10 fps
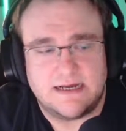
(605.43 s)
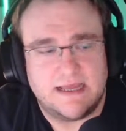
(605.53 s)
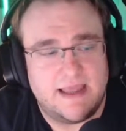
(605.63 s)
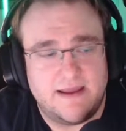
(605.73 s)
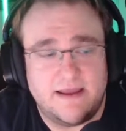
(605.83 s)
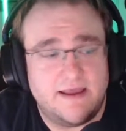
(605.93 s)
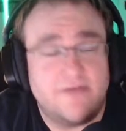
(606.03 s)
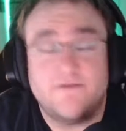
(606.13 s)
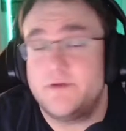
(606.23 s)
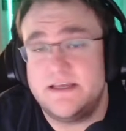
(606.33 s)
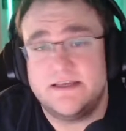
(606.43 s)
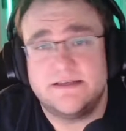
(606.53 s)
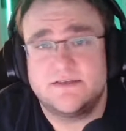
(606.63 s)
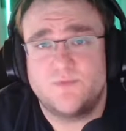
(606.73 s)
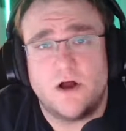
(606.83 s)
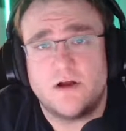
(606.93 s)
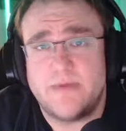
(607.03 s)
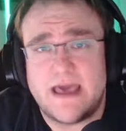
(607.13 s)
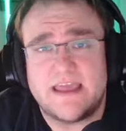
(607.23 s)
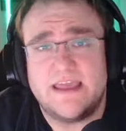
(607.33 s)
Everybody is welcome
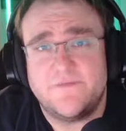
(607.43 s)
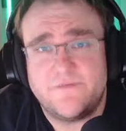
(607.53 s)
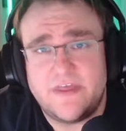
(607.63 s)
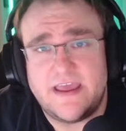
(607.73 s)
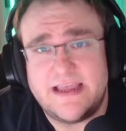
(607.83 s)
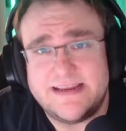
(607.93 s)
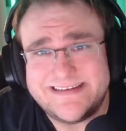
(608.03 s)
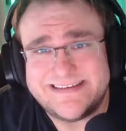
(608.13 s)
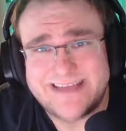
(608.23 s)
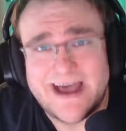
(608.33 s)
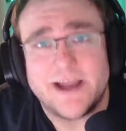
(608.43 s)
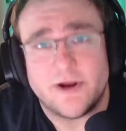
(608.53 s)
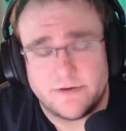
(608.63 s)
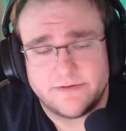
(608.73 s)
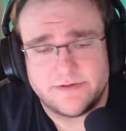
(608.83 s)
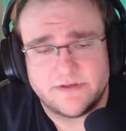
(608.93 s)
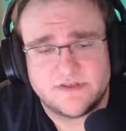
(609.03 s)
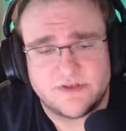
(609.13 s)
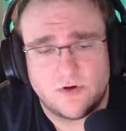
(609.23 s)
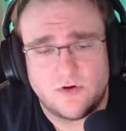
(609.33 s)
back if they desire.
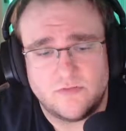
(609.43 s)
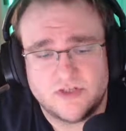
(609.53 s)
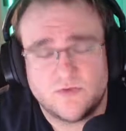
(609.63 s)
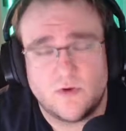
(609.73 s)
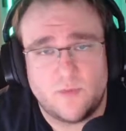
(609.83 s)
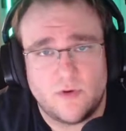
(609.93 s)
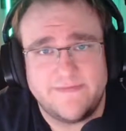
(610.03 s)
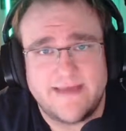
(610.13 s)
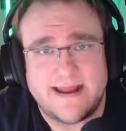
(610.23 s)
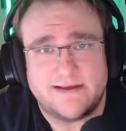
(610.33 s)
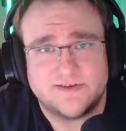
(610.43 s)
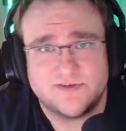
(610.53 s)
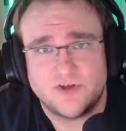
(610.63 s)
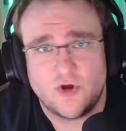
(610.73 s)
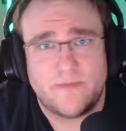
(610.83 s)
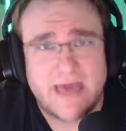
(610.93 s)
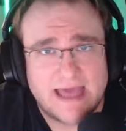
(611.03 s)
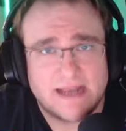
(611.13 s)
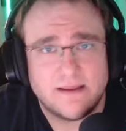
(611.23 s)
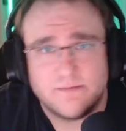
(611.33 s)
So just want to point that out. So there's no
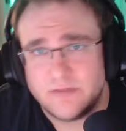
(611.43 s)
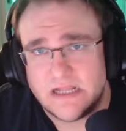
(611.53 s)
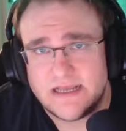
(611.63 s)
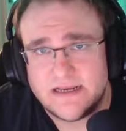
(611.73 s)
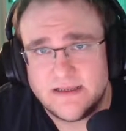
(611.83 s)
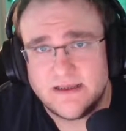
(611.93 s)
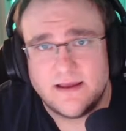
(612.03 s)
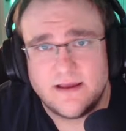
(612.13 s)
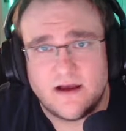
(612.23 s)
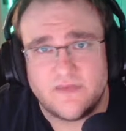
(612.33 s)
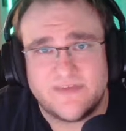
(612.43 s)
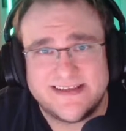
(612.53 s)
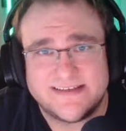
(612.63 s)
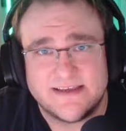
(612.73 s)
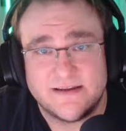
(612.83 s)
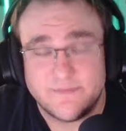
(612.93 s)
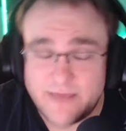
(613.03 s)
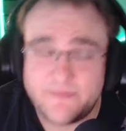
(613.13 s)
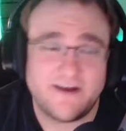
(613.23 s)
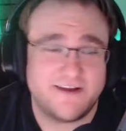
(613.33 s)
bad blood on this end.
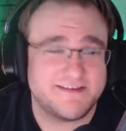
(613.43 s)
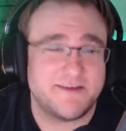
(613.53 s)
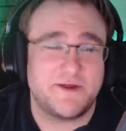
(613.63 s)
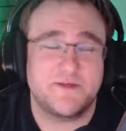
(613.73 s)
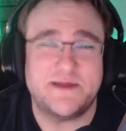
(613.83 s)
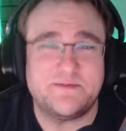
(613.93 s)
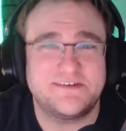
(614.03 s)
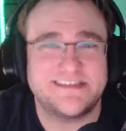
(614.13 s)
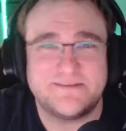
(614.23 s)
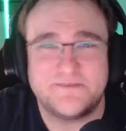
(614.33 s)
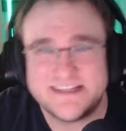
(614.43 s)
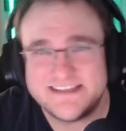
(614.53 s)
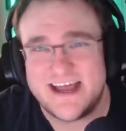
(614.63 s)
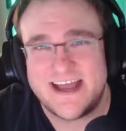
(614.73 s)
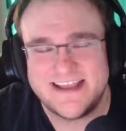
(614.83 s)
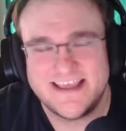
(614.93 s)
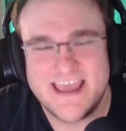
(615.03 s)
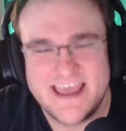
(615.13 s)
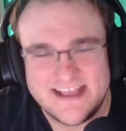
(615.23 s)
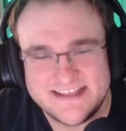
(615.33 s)
Maybe on some other people's end, but it's
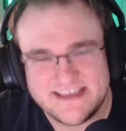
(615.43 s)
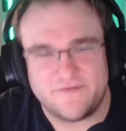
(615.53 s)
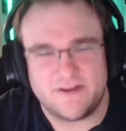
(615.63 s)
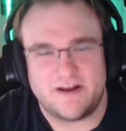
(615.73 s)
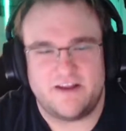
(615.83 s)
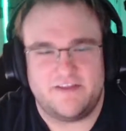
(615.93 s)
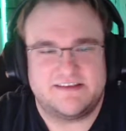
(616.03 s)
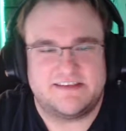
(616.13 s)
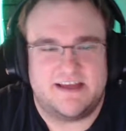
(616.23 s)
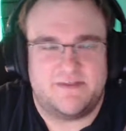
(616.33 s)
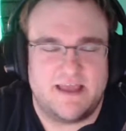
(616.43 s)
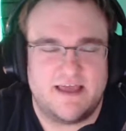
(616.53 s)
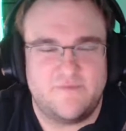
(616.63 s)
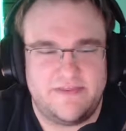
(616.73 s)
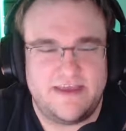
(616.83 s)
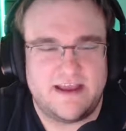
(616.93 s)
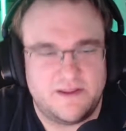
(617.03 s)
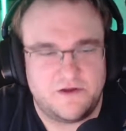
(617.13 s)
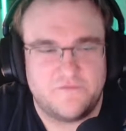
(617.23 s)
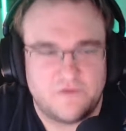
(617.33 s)
definitely not on this end. I think I've made that
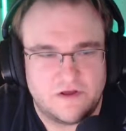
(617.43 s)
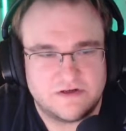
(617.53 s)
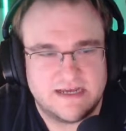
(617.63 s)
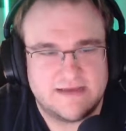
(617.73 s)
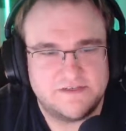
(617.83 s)
clear for a long time.